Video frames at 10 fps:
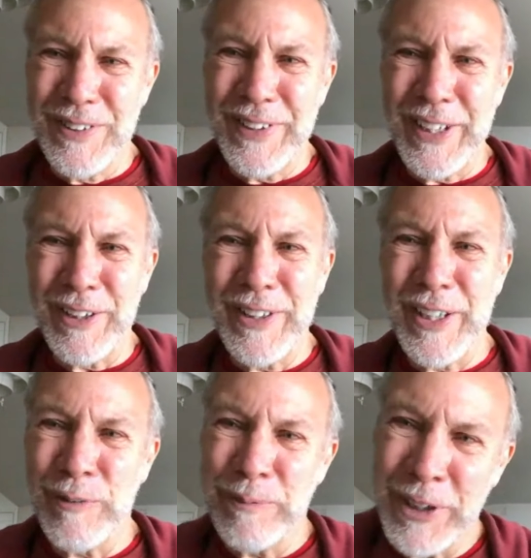that
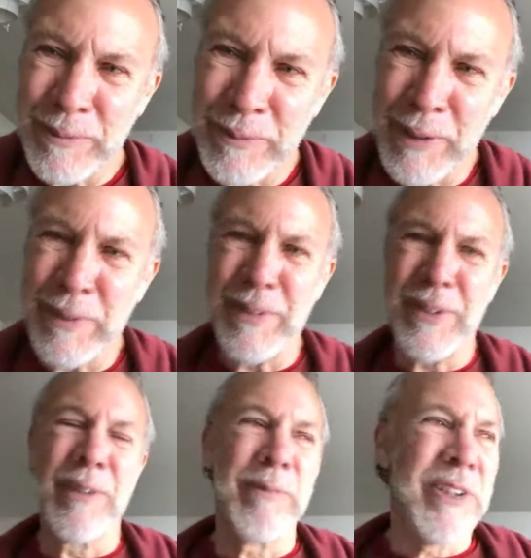would be on my
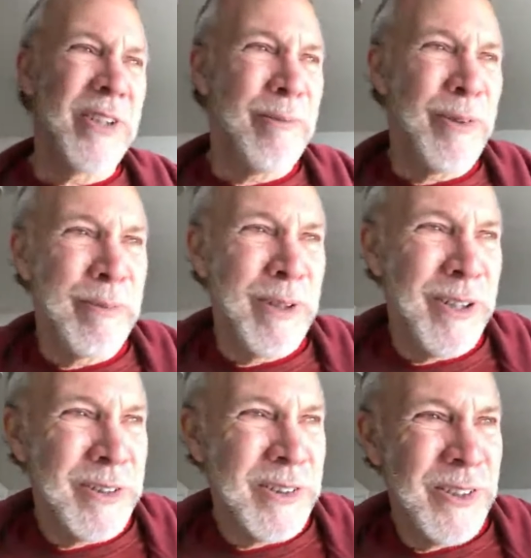Tumblr
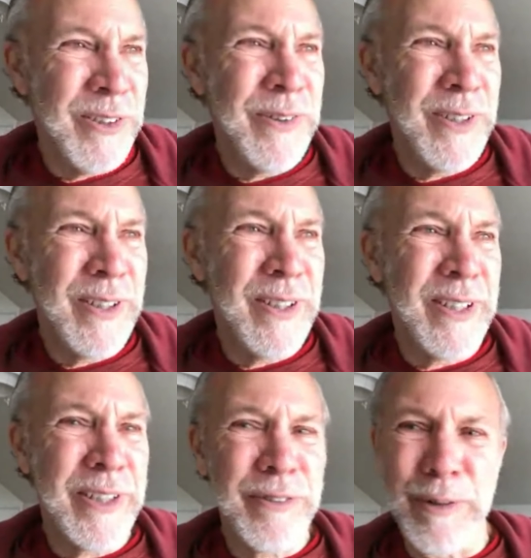blog too,
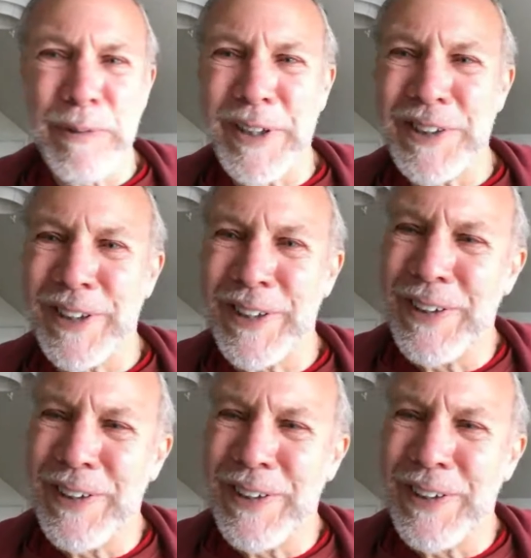Electric President.